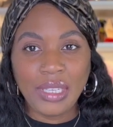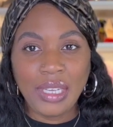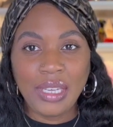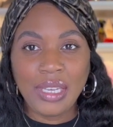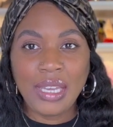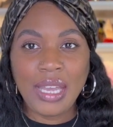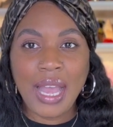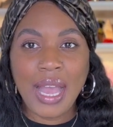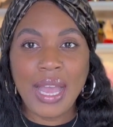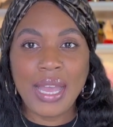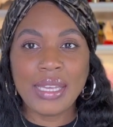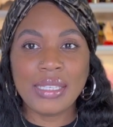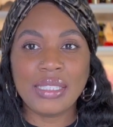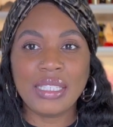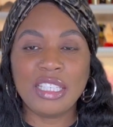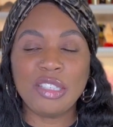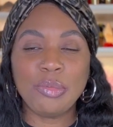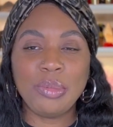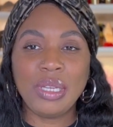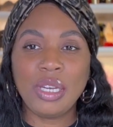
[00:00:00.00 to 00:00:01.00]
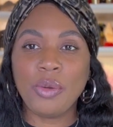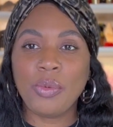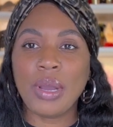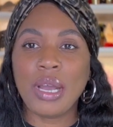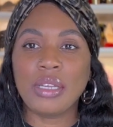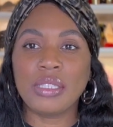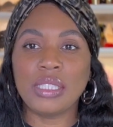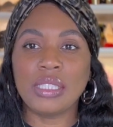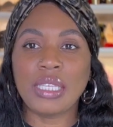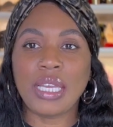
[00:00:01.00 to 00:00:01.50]
guys, it's been a while
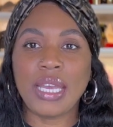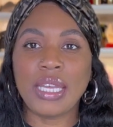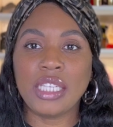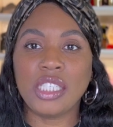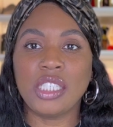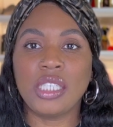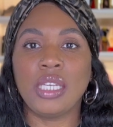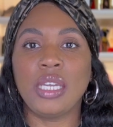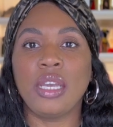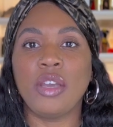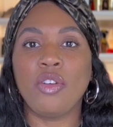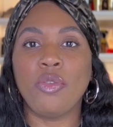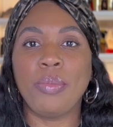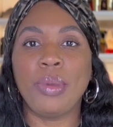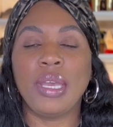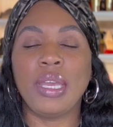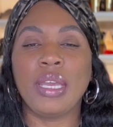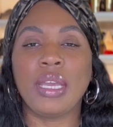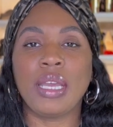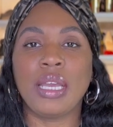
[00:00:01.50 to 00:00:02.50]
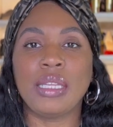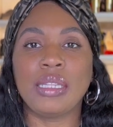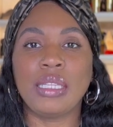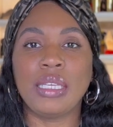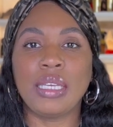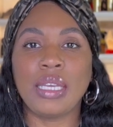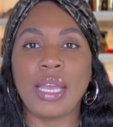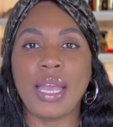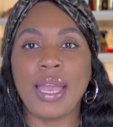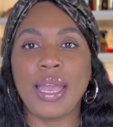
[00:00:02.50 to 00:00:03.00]
since I had a Chanel bag. I
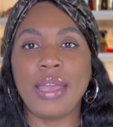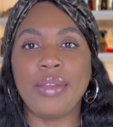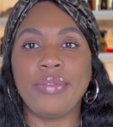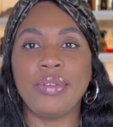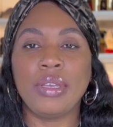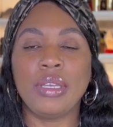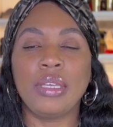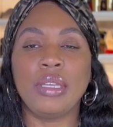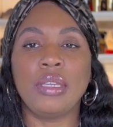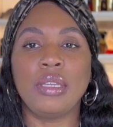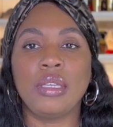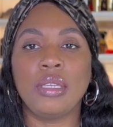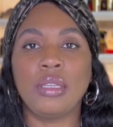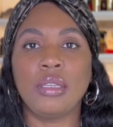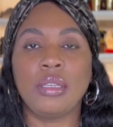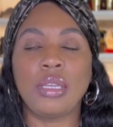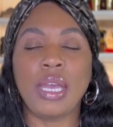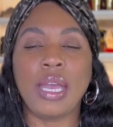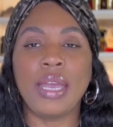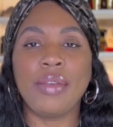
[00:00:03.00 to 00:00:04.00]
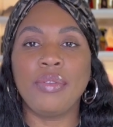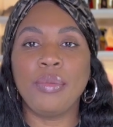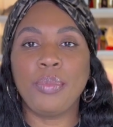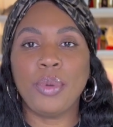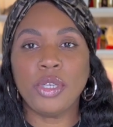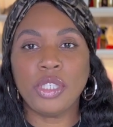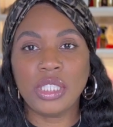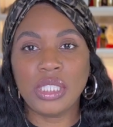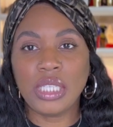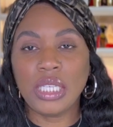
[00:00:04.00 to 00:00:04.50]
think I haven't
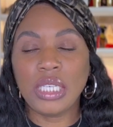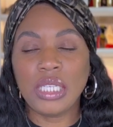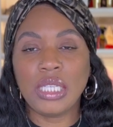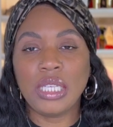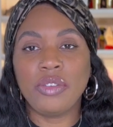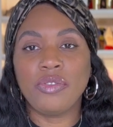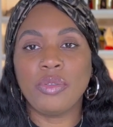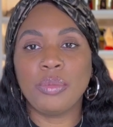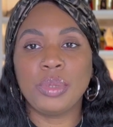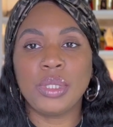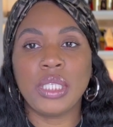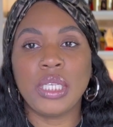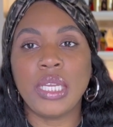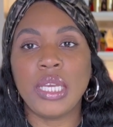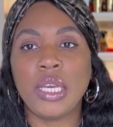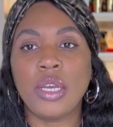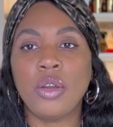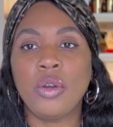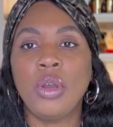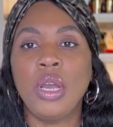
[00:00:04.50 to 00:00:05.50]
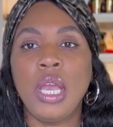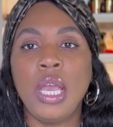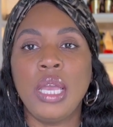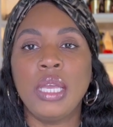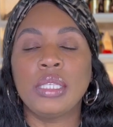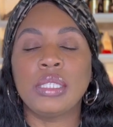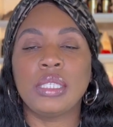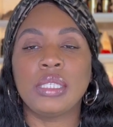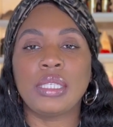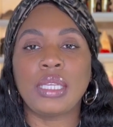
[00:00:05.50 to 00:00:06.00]
purchased anything from Chanel
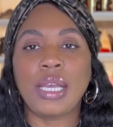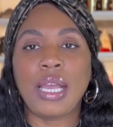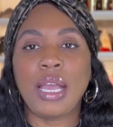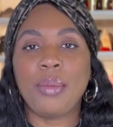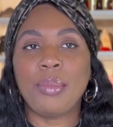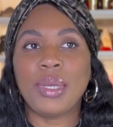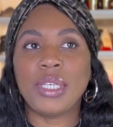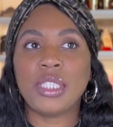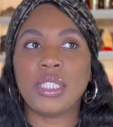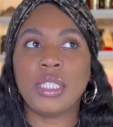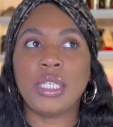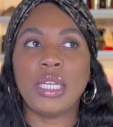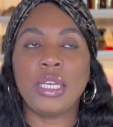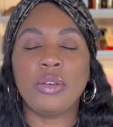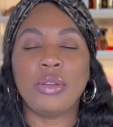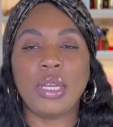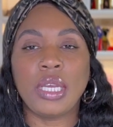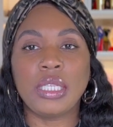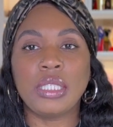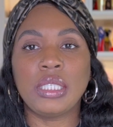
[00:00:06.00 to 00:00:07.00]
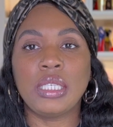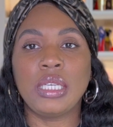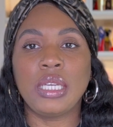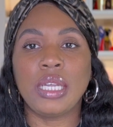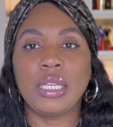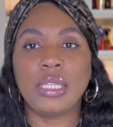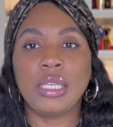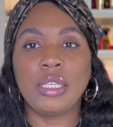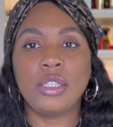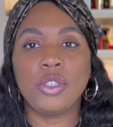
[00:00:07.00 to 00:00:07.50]
since I got my Chanel 19, I
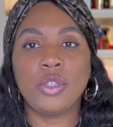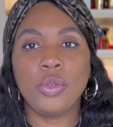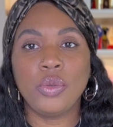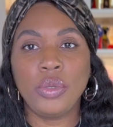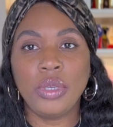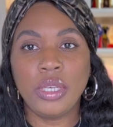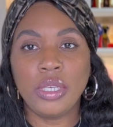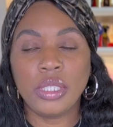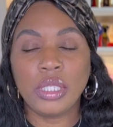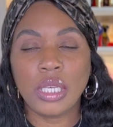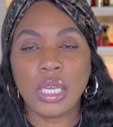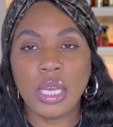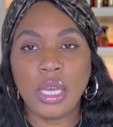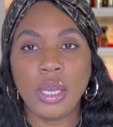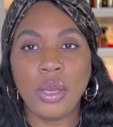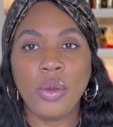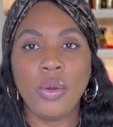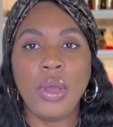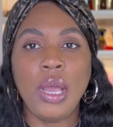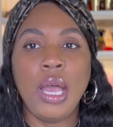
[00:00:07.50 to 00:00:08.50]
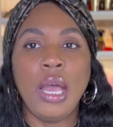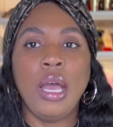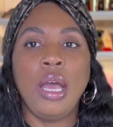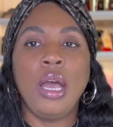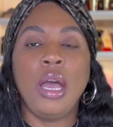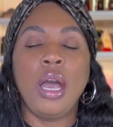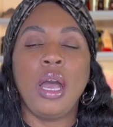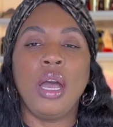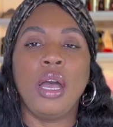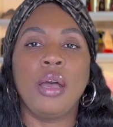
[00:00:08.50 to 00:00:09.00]
think 2 years ago.
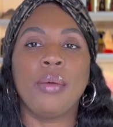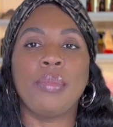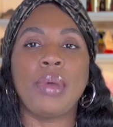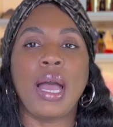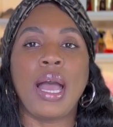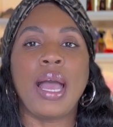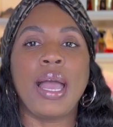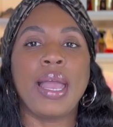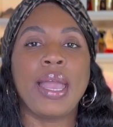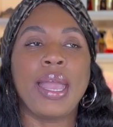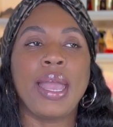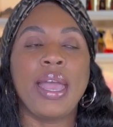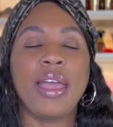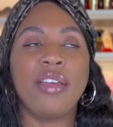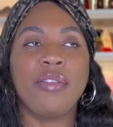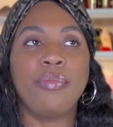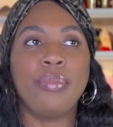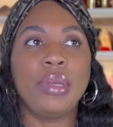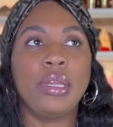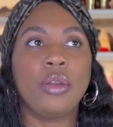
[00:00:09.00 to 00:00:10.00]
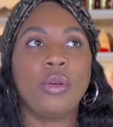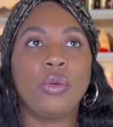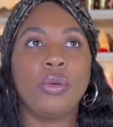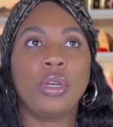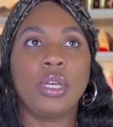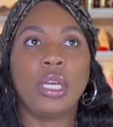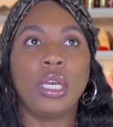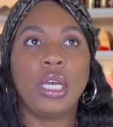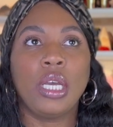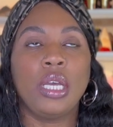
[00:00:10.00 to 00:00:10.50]
I have been on
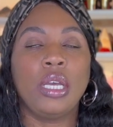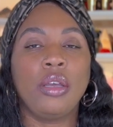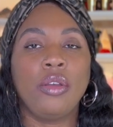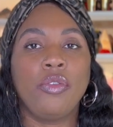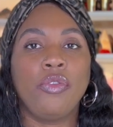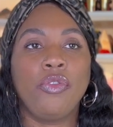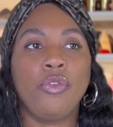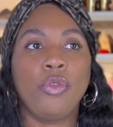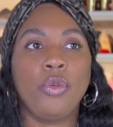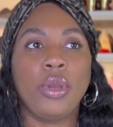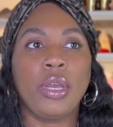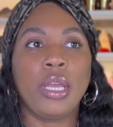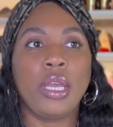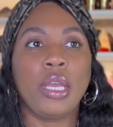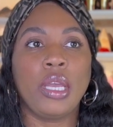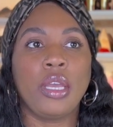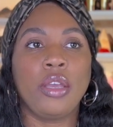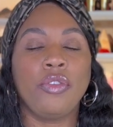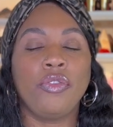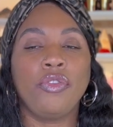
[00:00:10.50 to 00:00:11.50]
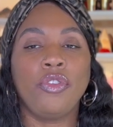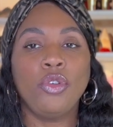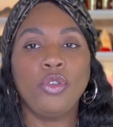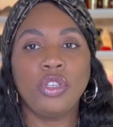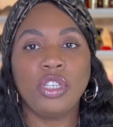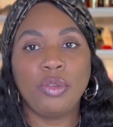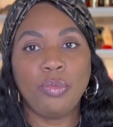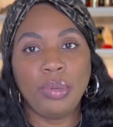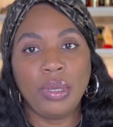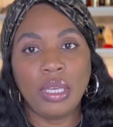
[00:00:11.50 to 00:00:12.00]
a hunt for a
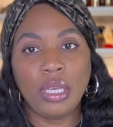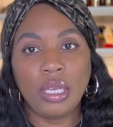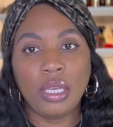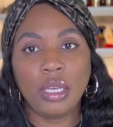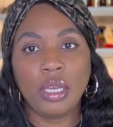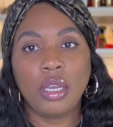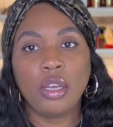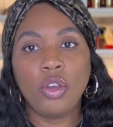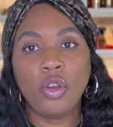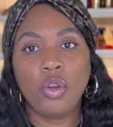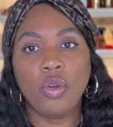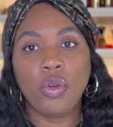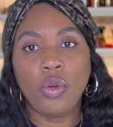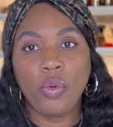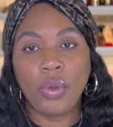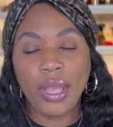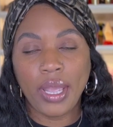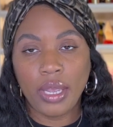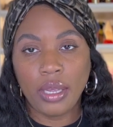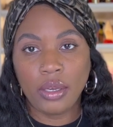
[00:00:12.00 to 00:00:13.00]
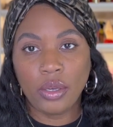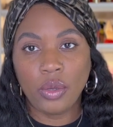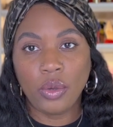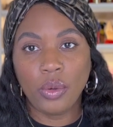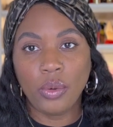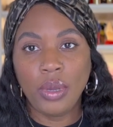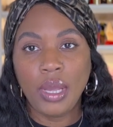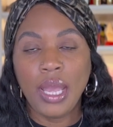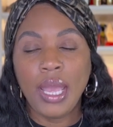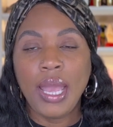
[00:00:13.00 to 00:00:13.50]
fuchsia pink cocoa
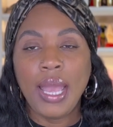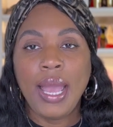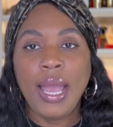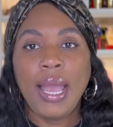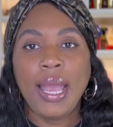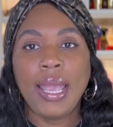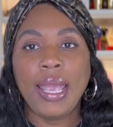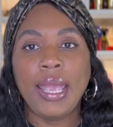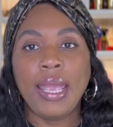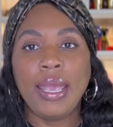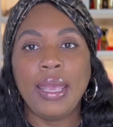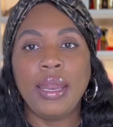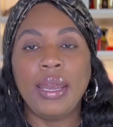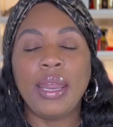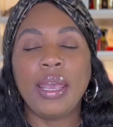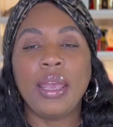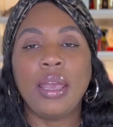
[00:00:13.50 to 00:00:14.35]
handle, and